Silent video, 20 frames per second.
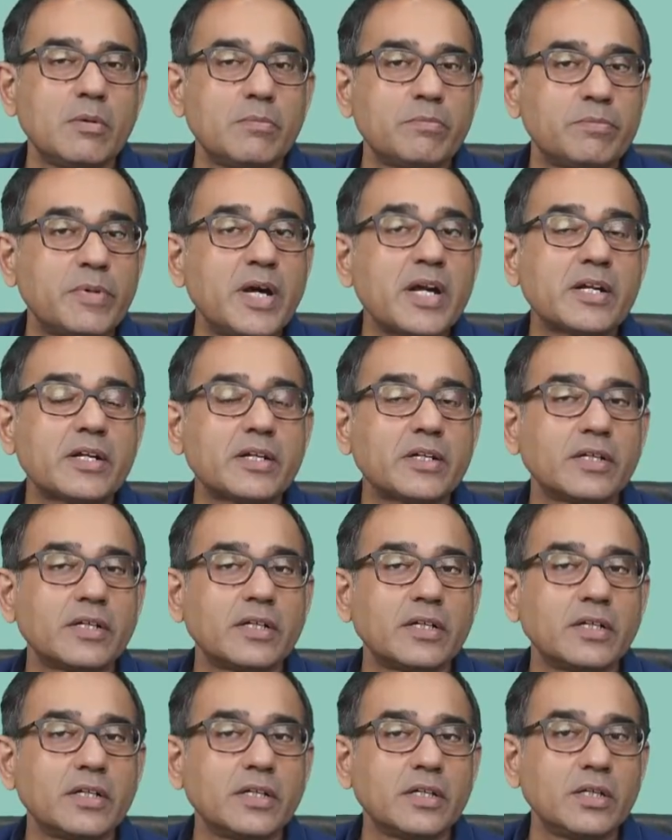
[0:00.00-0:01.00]
But
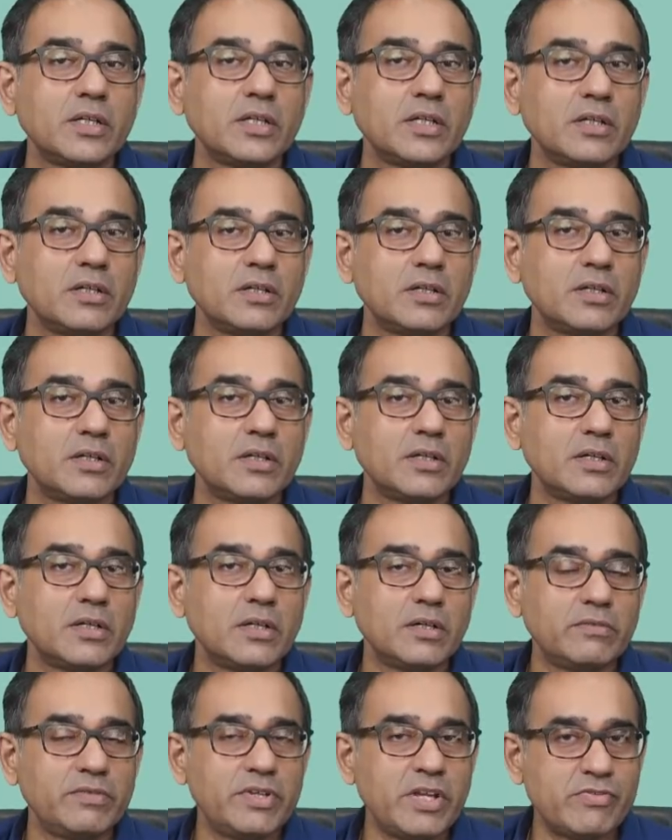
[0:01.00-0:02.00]

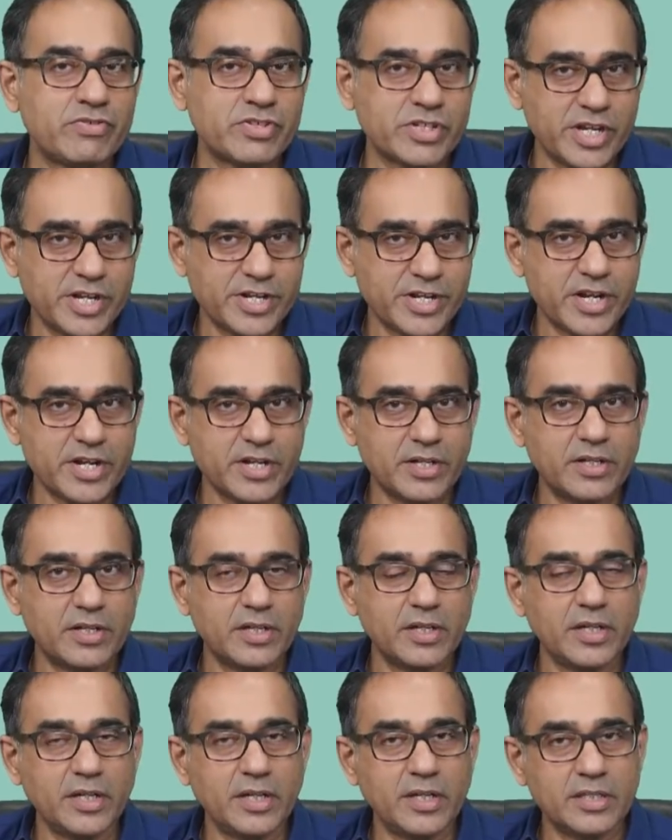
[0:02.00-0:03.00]
we have stated
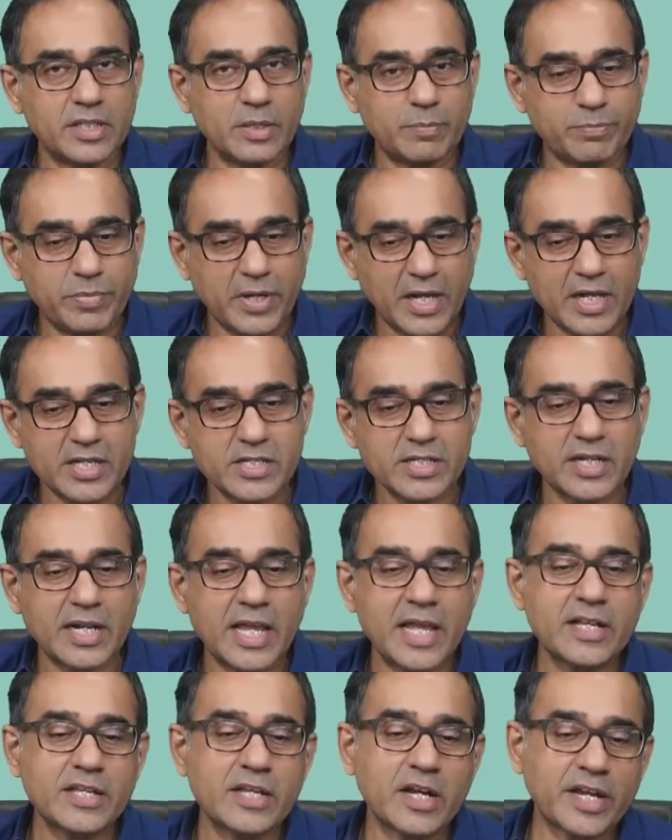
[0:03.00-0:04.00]
in the past, and
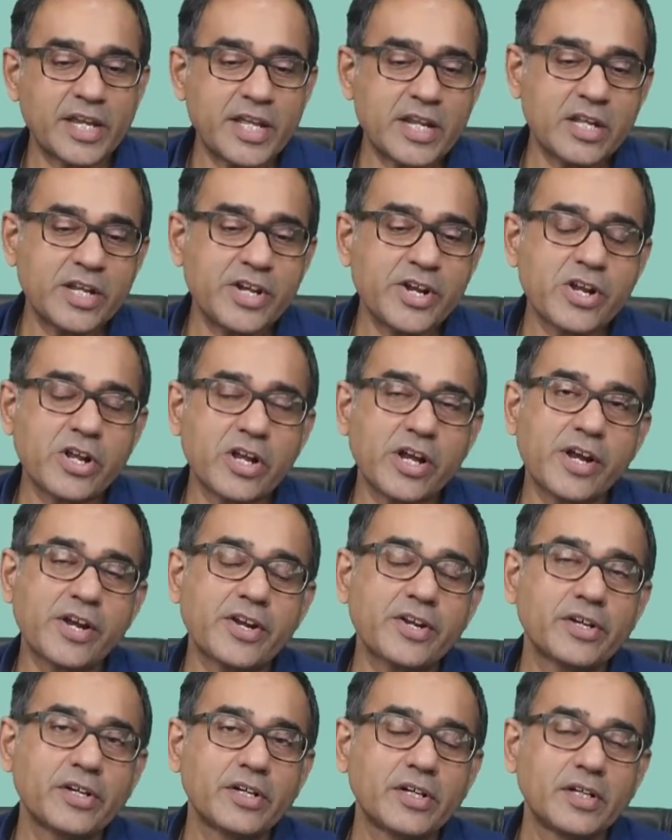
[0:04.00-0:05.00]
I again reiterate,
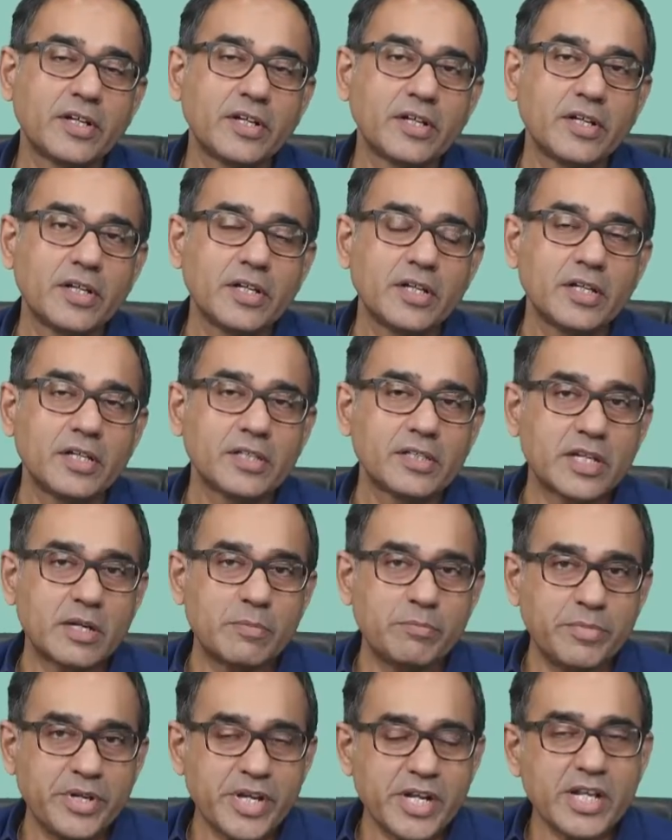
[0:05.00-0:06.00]
that
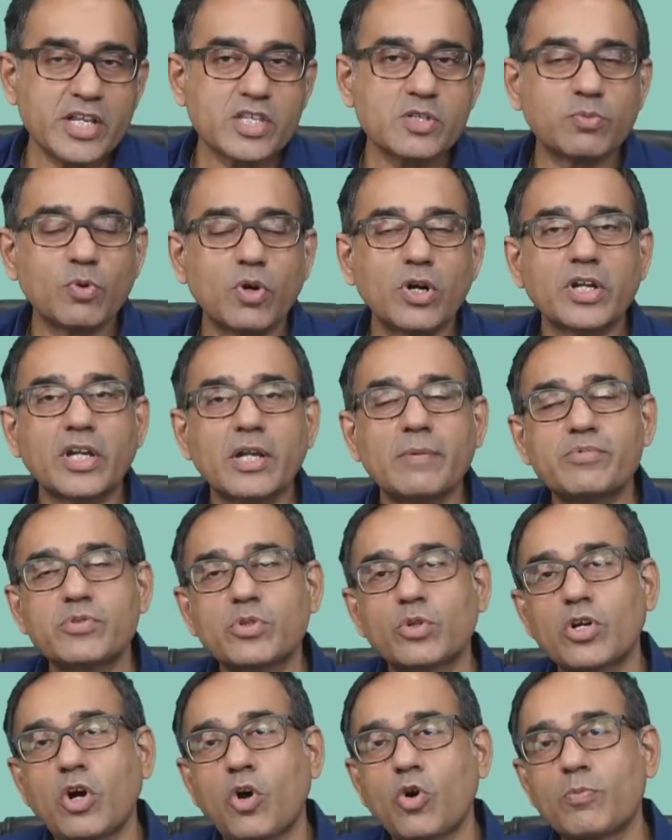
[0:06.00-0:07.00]
mid and small cap
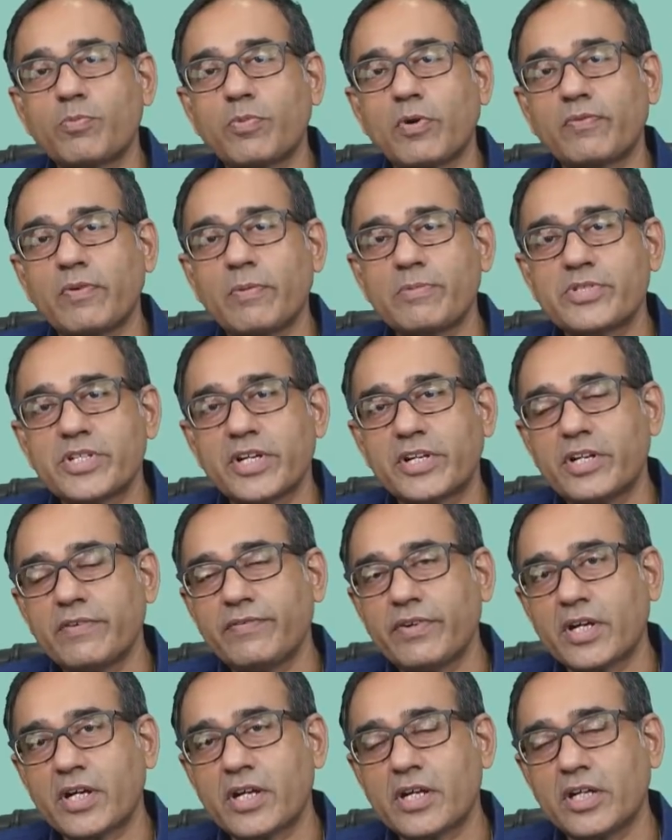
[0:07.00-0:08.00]
should outperform
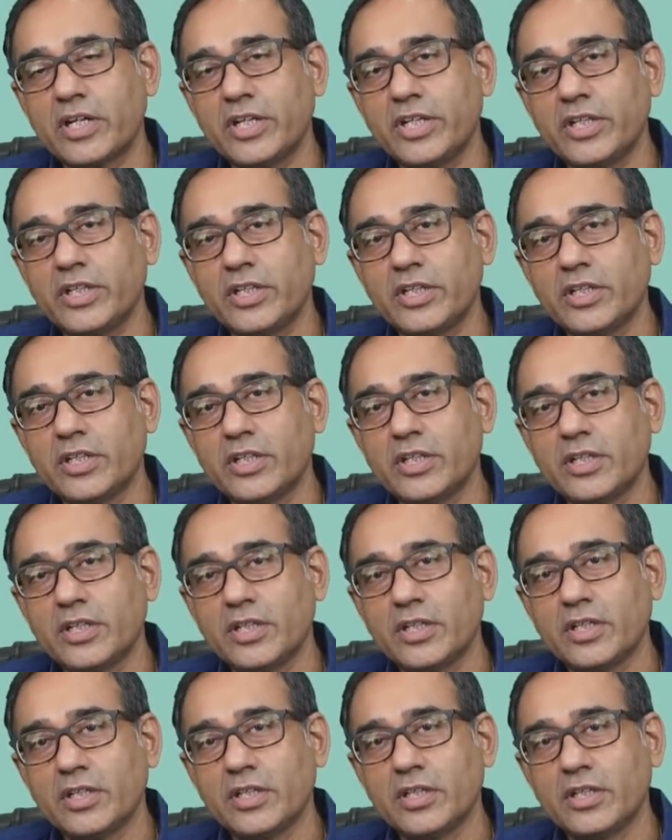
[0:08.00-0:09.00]
significantly
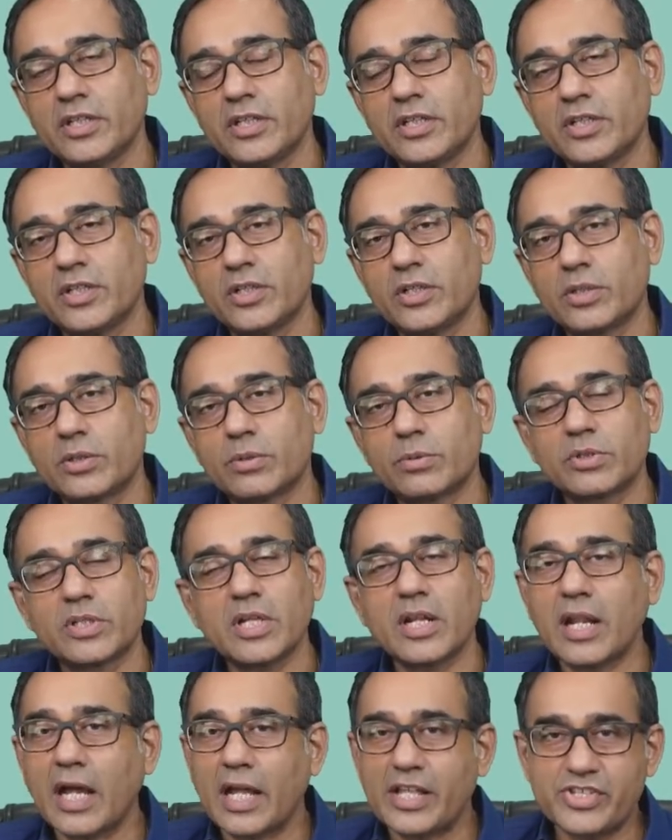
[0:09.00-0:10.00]
to the
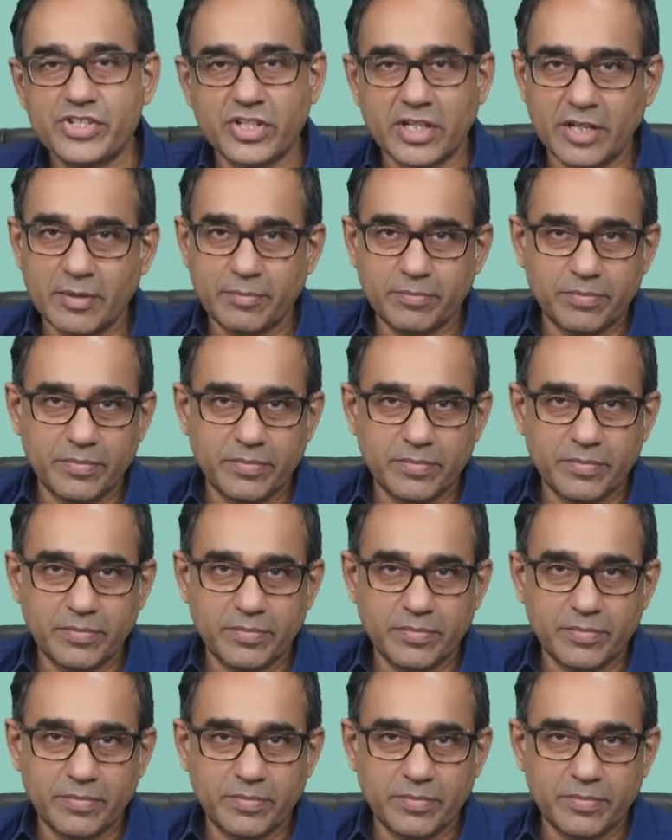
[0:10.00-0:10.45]
large cap.